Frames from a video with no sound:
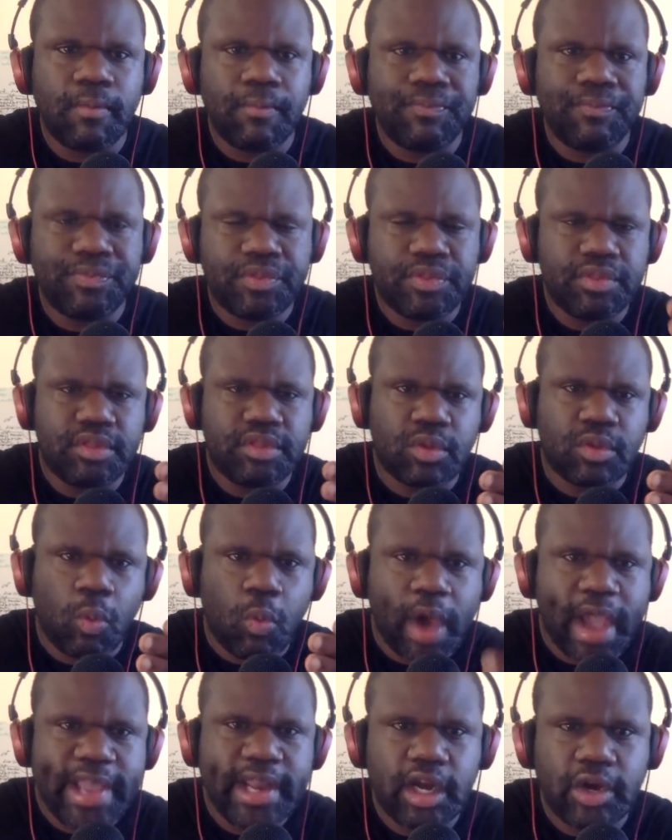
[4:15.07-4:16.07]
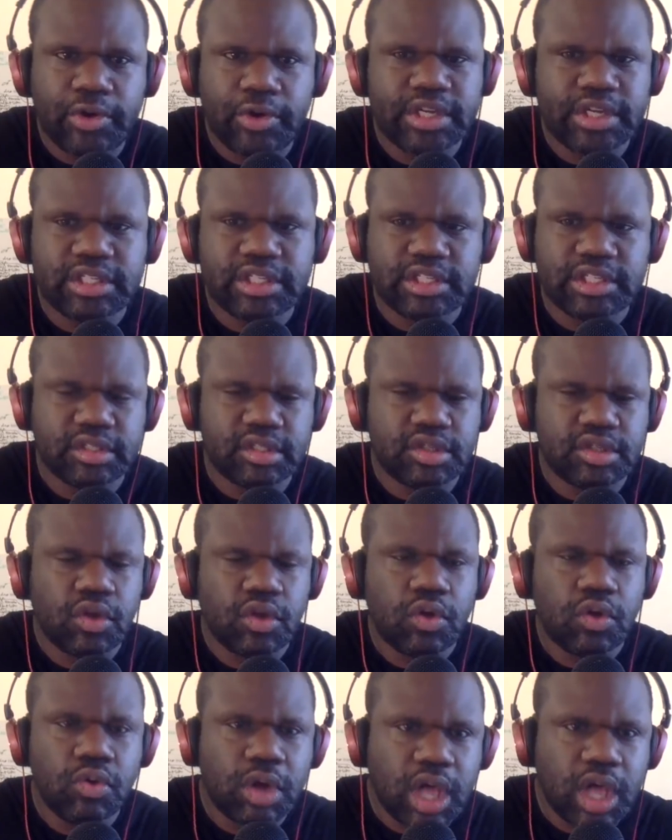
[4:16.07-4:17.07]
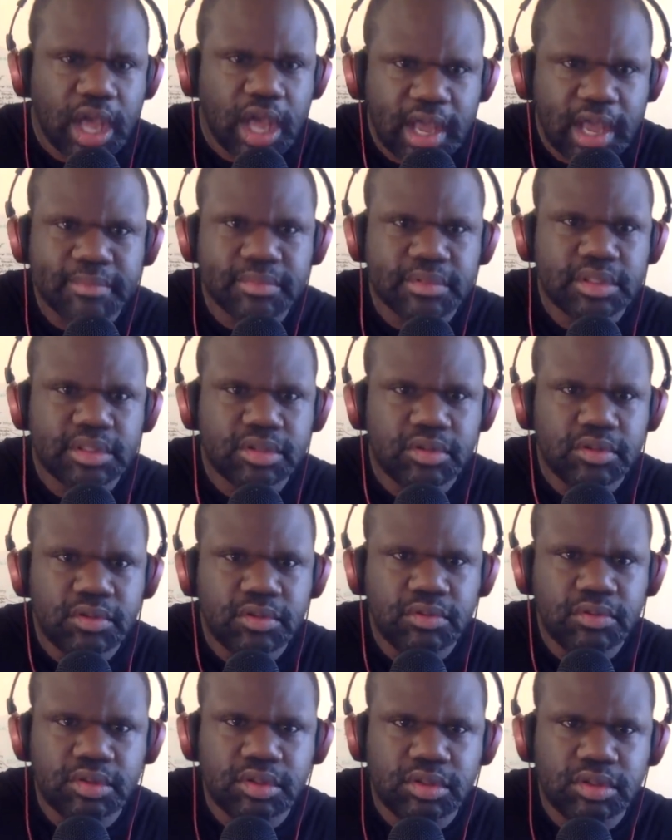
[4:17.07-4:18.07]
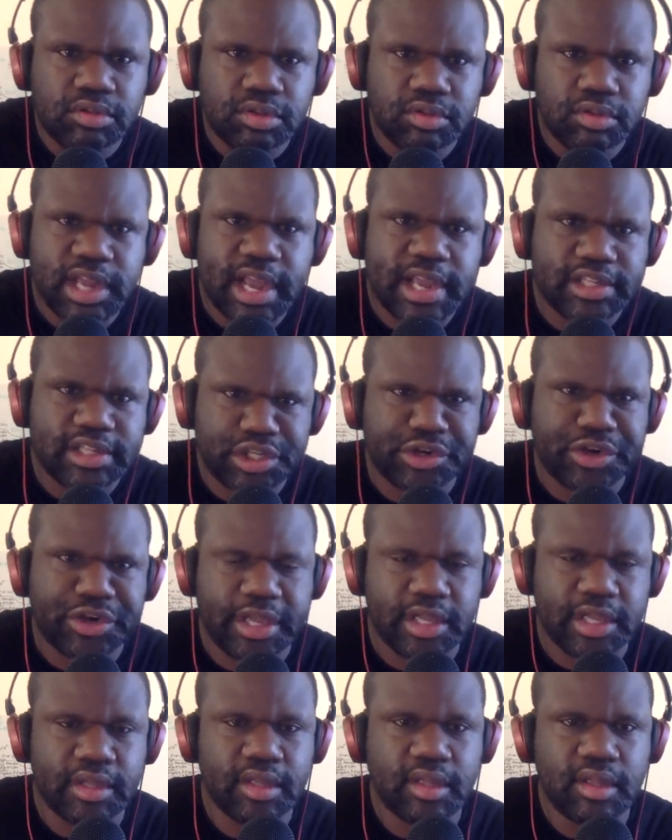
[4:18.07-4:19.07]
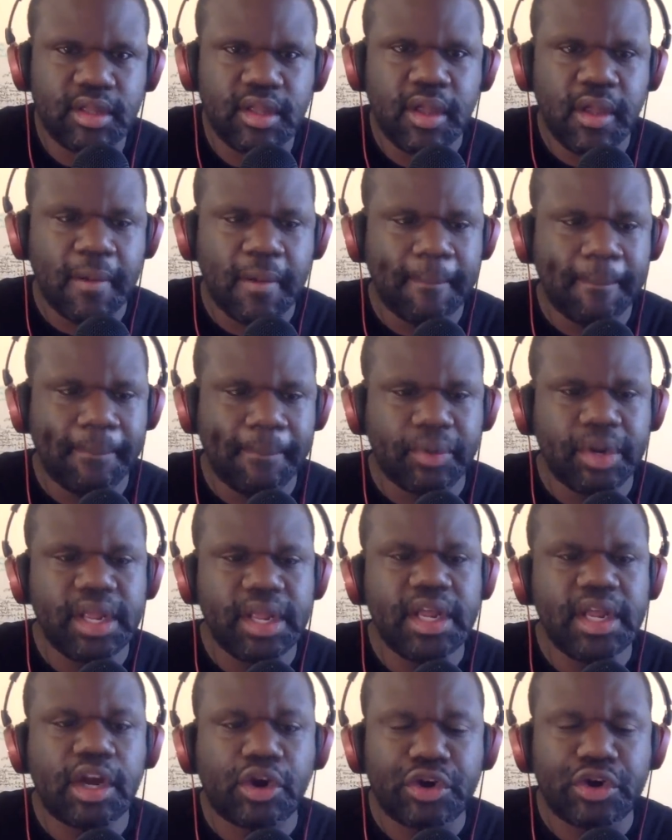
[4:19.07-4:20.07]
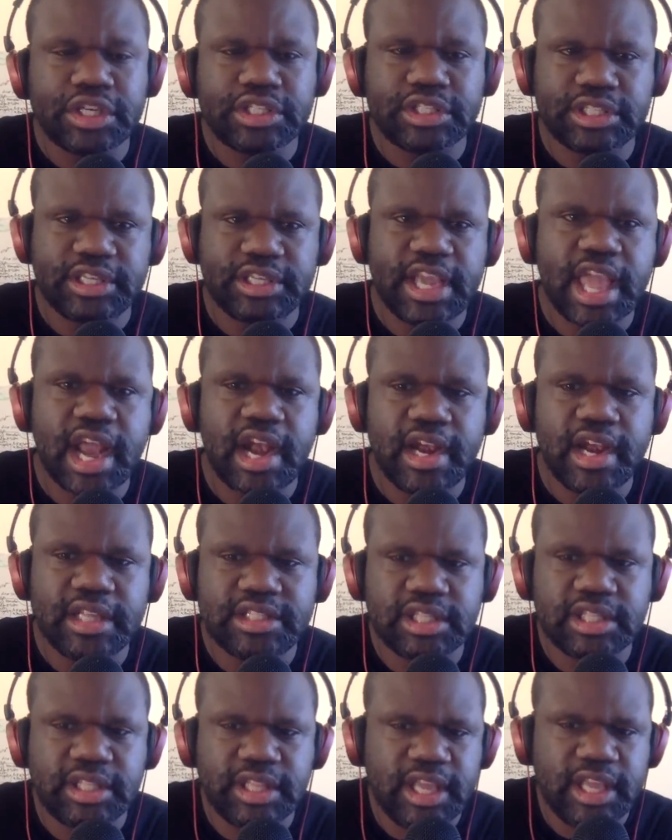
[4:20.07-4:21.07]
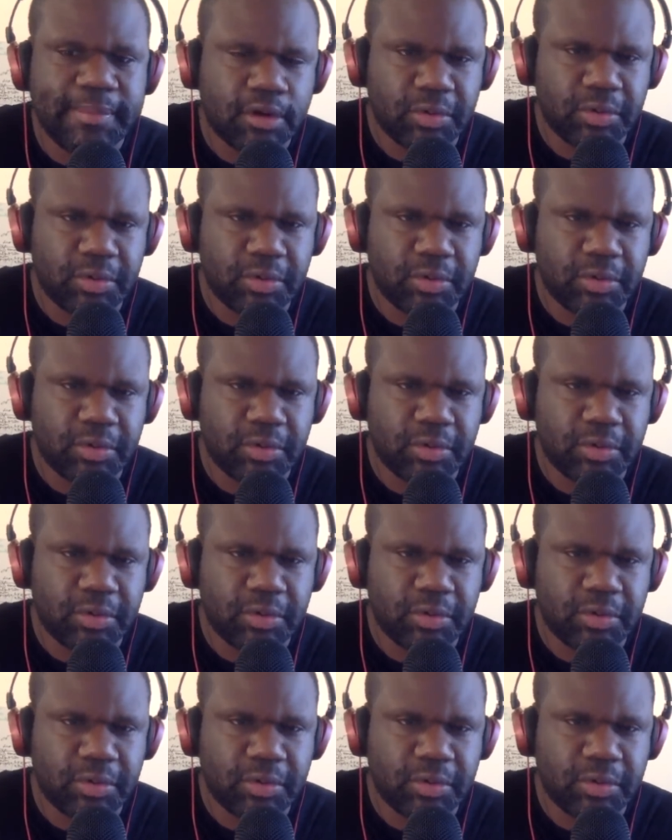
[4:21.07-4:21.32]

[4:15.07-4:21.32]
the white Christians who come to to to Nigeria bring Christianity to the Igbo